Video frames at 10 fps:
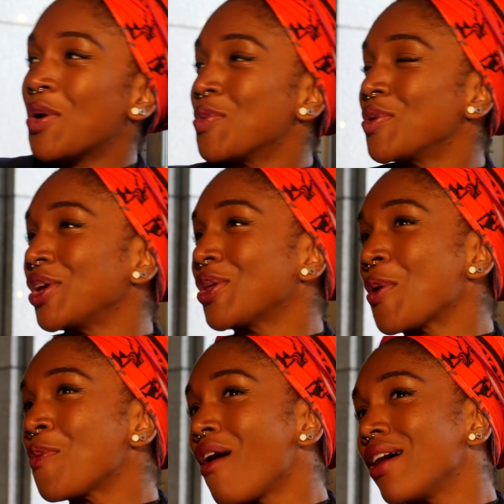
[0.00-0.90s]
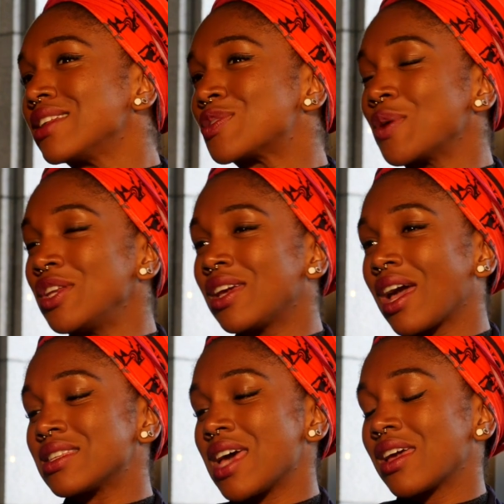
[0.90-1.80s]
Well, you know what? It's when you
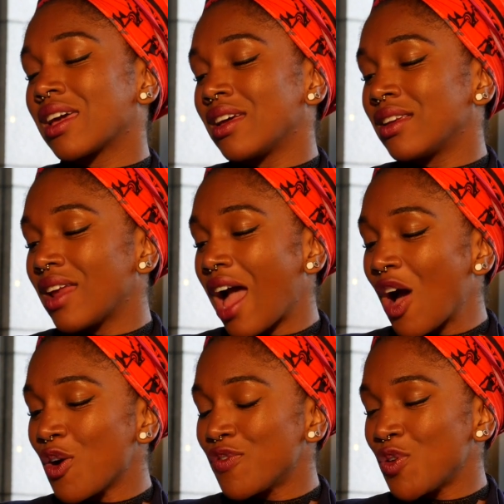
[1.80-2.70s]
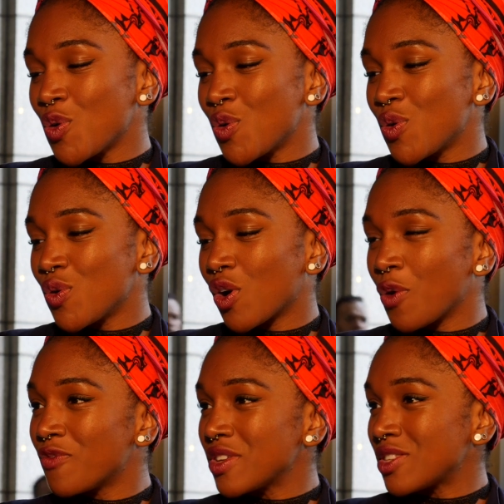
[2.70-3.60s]
get taken out of your
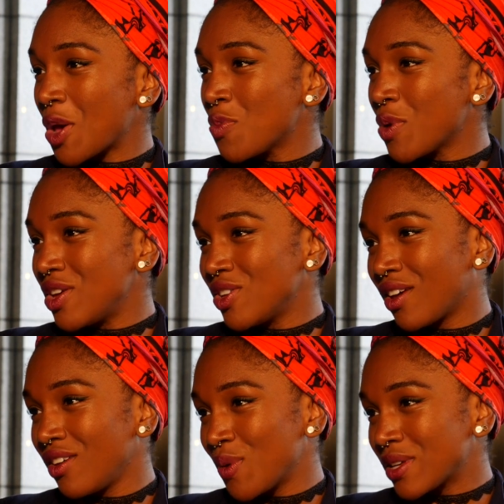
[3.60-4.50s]
comfort zone where you